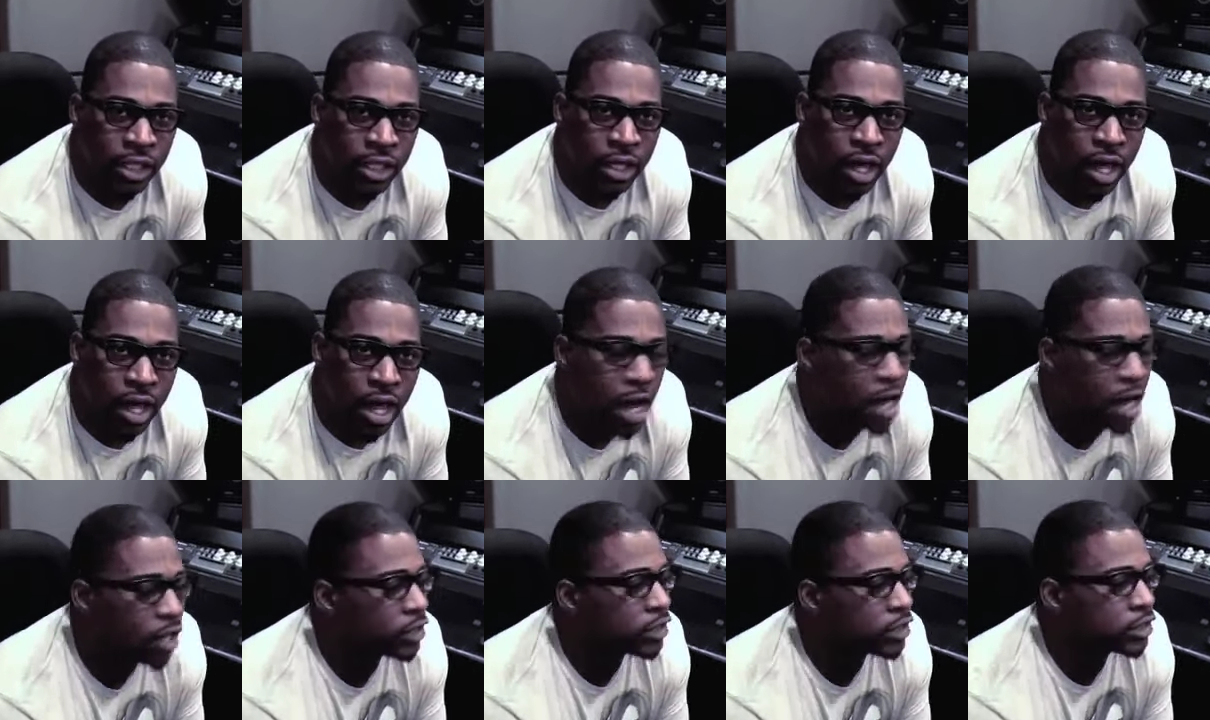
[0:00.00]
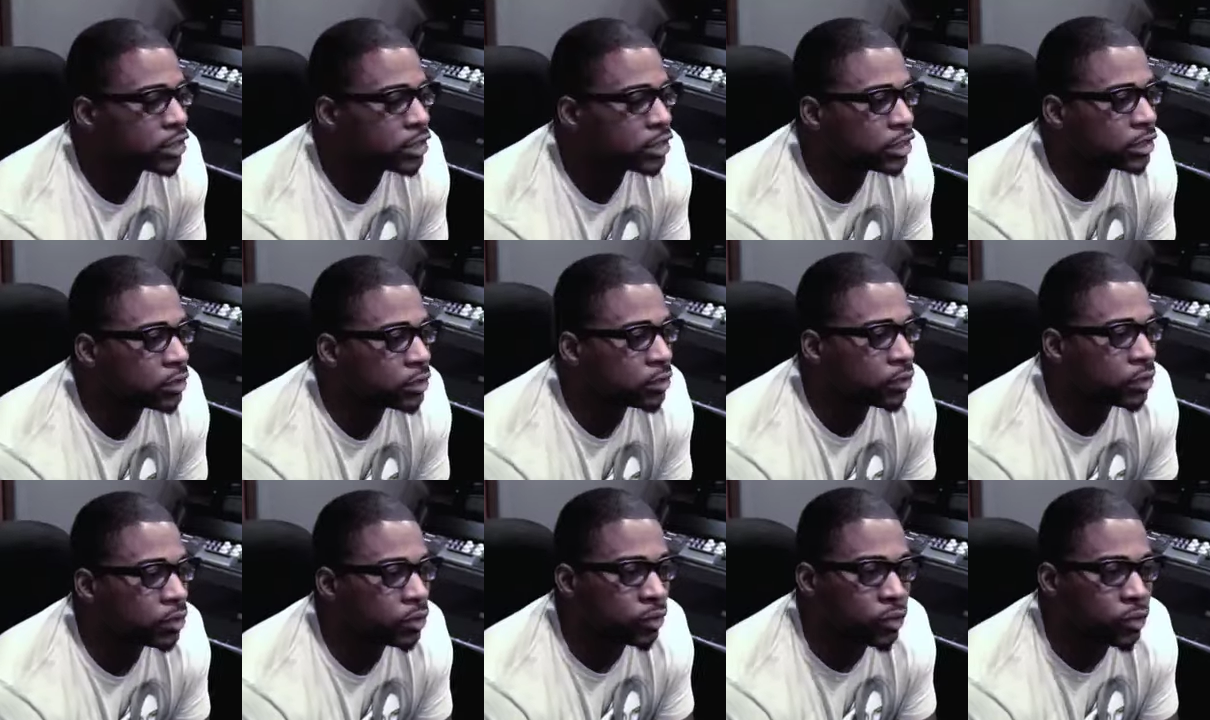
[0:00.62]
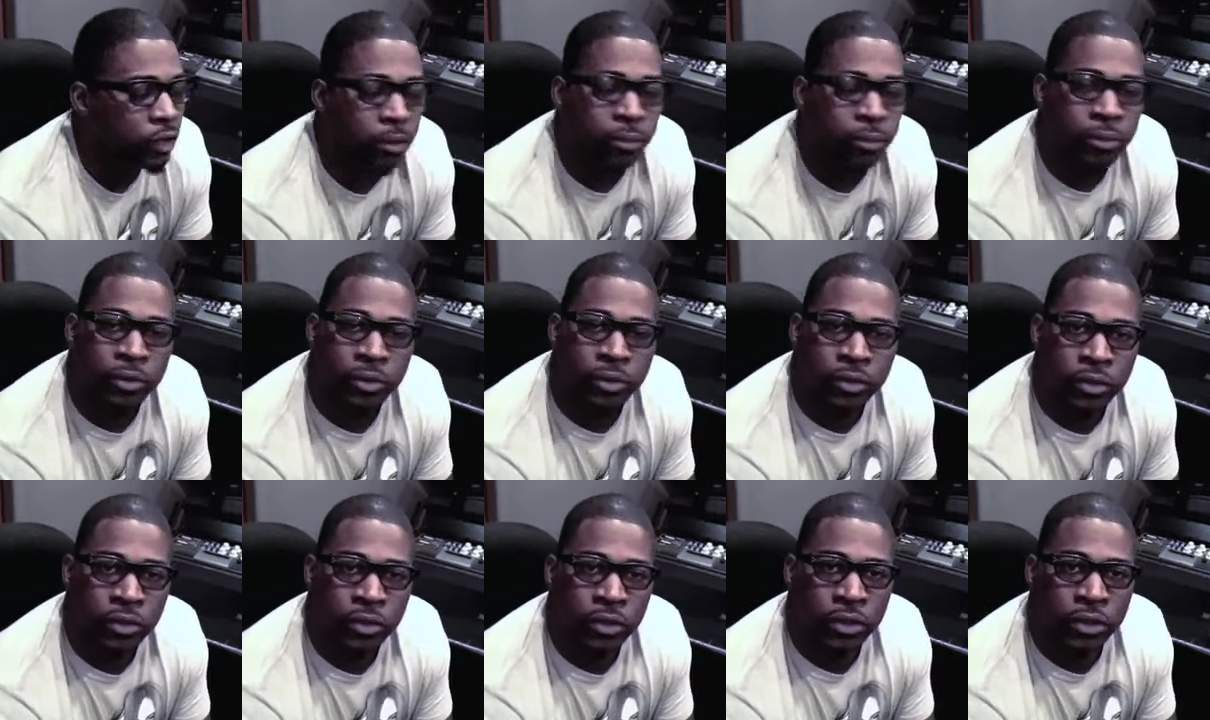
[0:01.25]
all this shit will crumble.
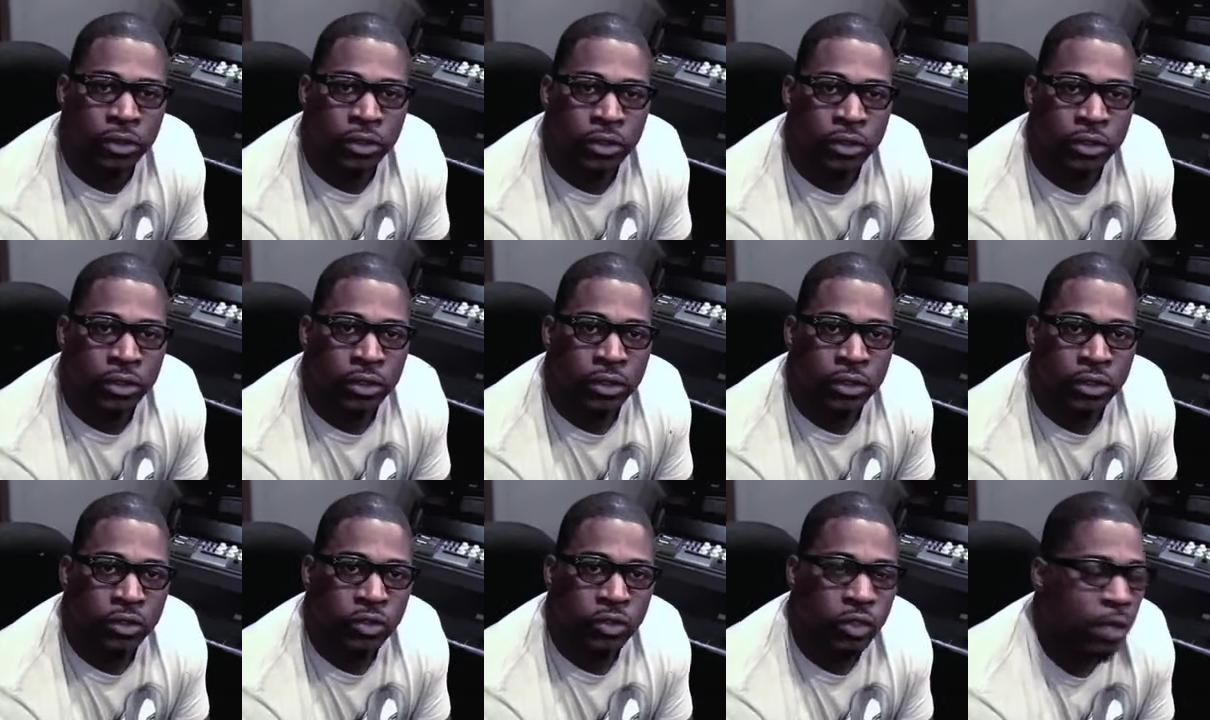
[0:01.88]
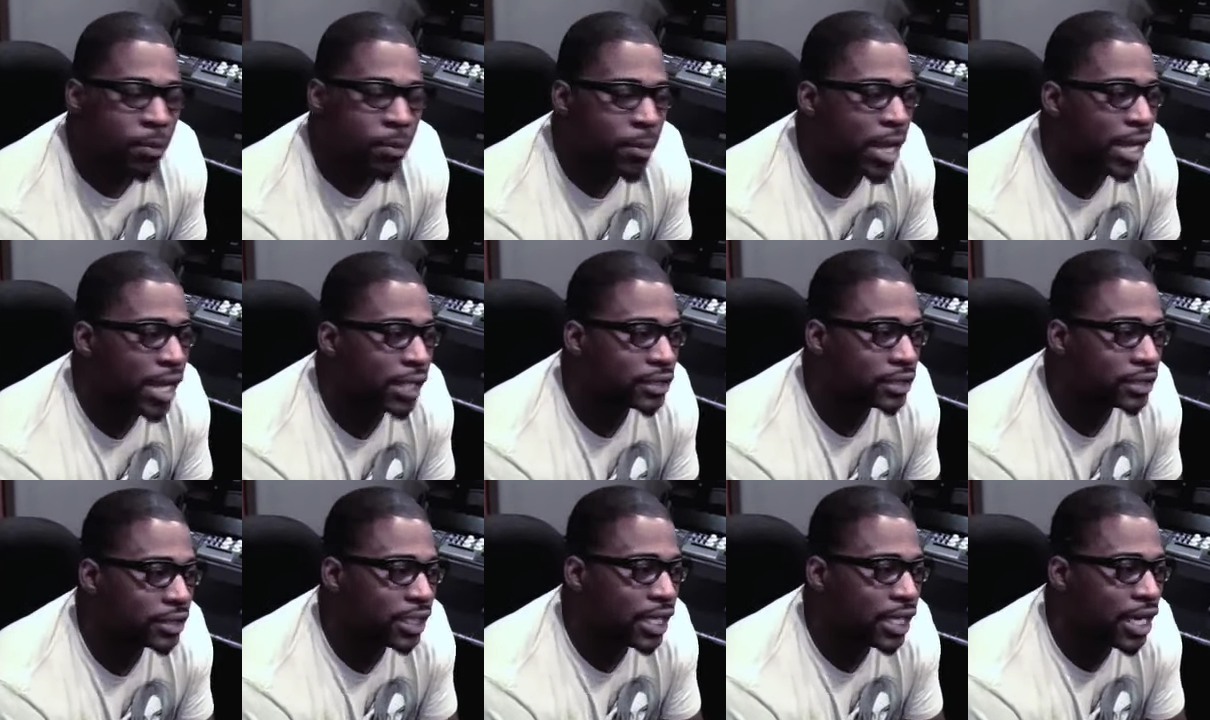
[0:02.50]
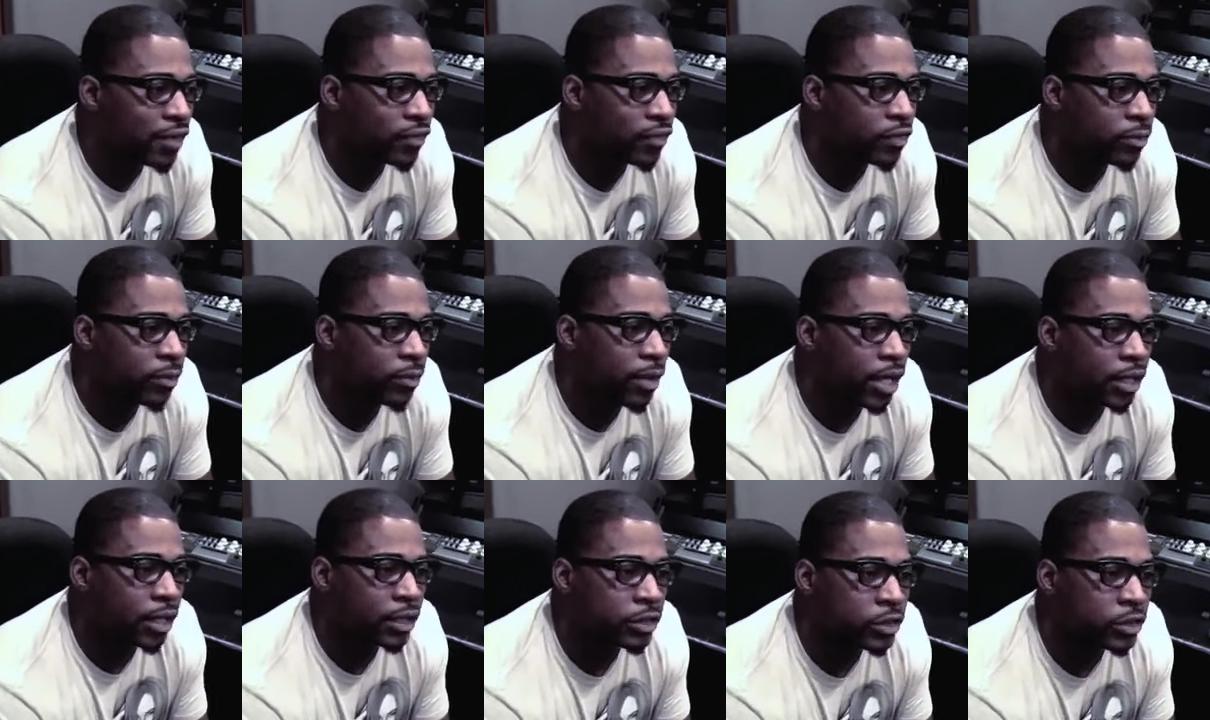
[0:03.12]
So I'm asking
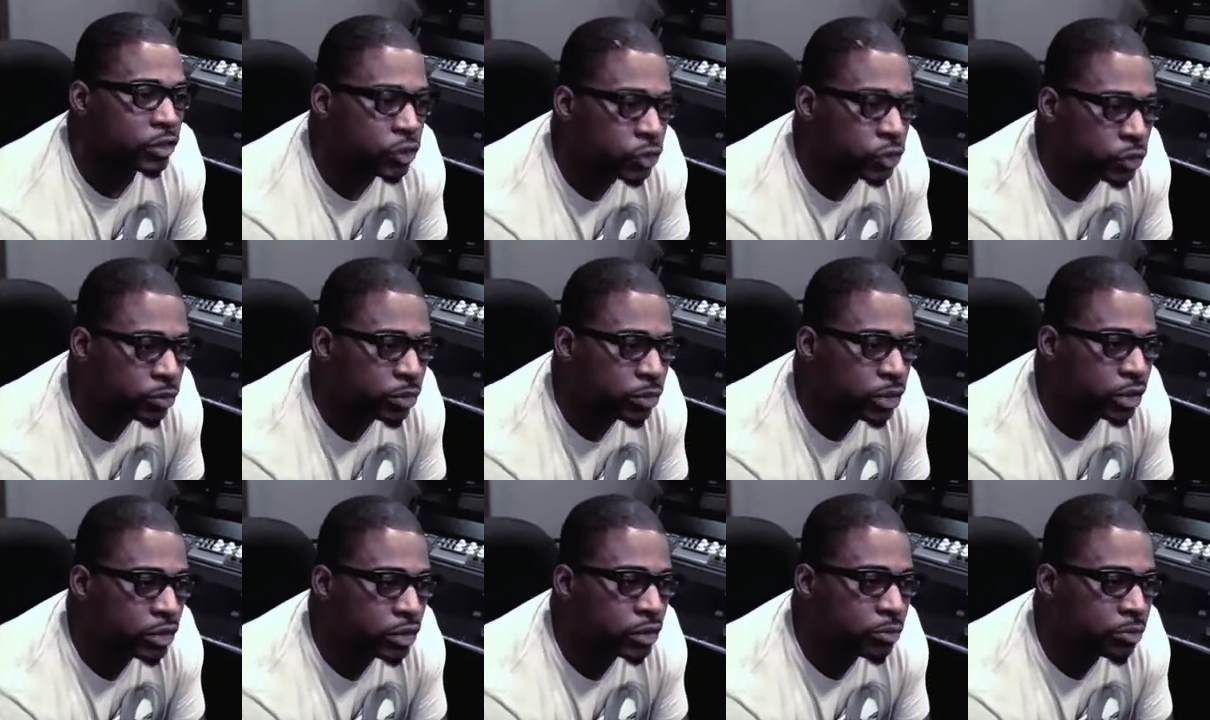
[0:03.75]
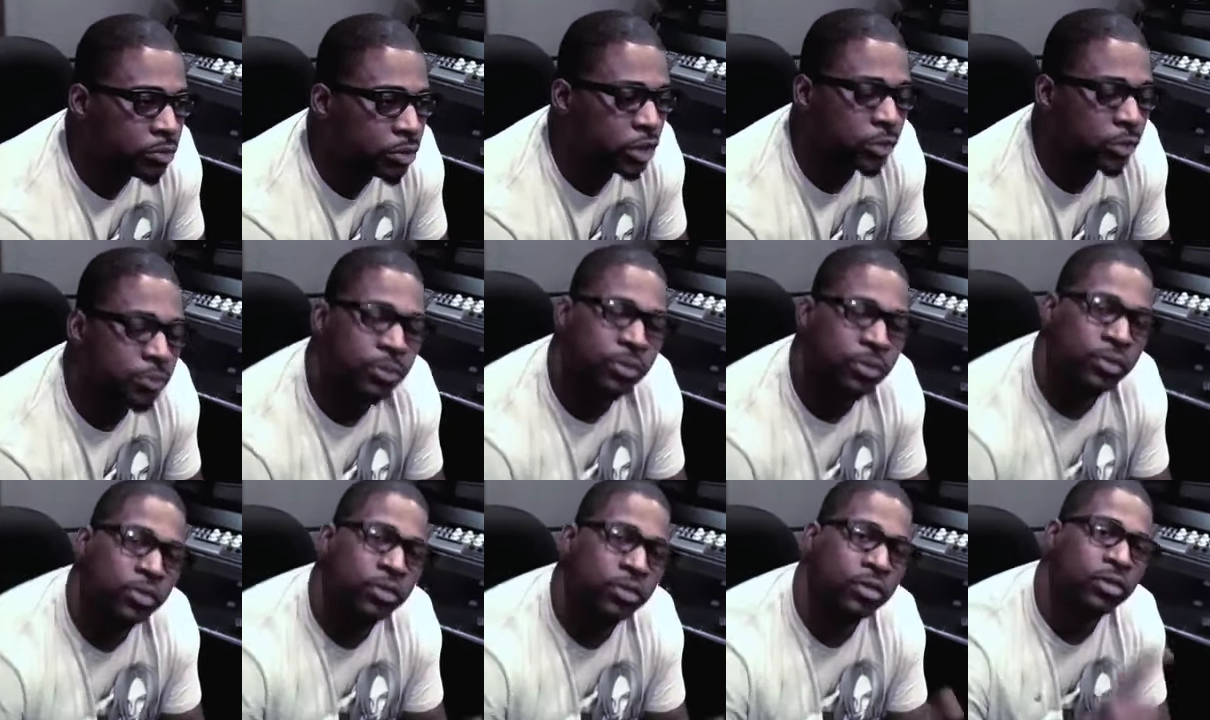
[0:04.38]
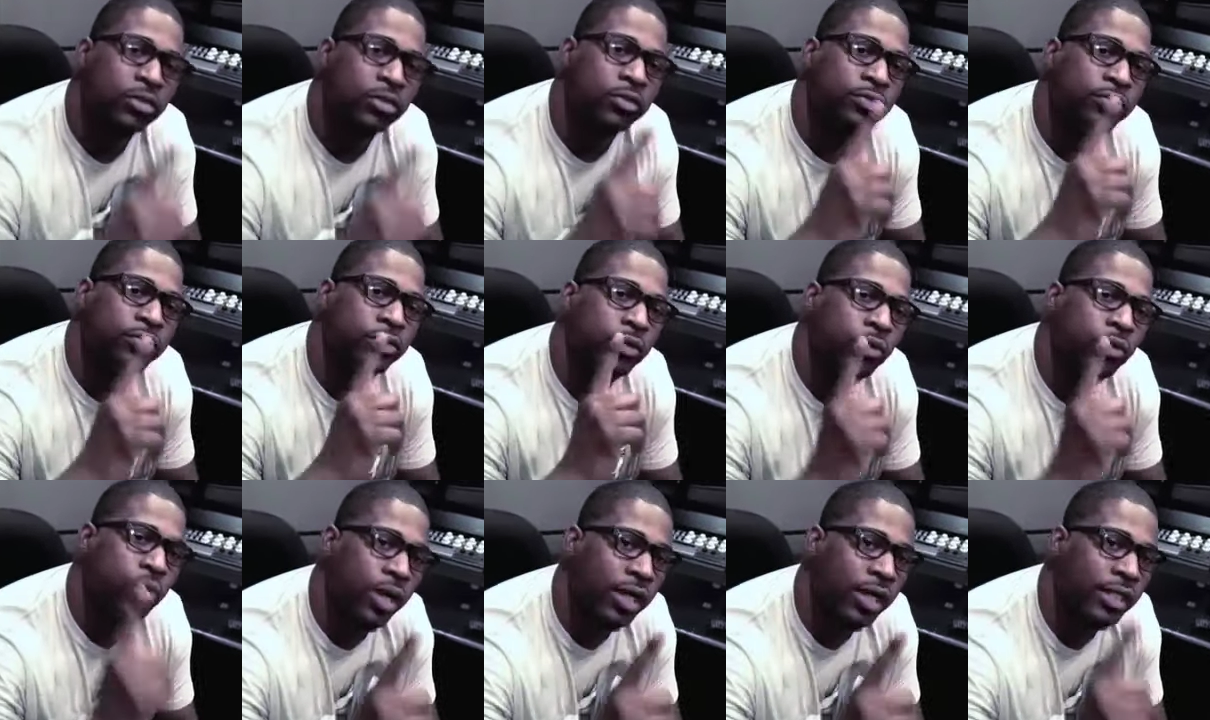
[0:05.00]
everybody, 2 million people for
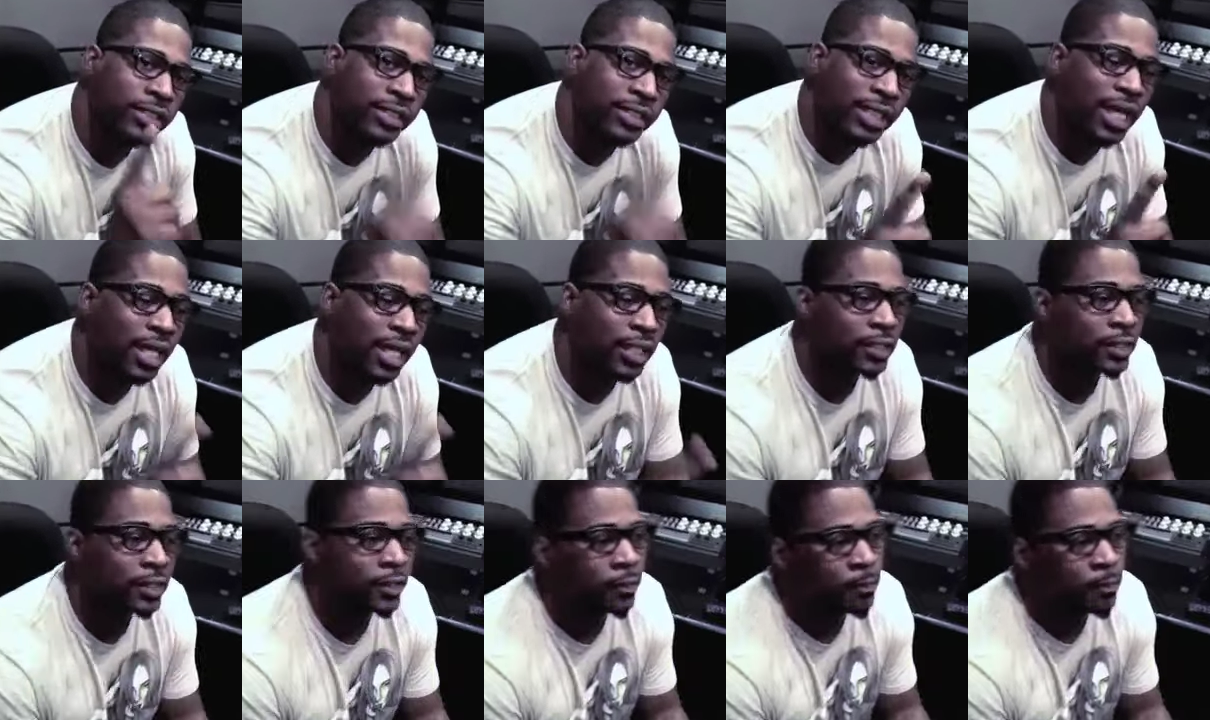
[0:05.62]
$1.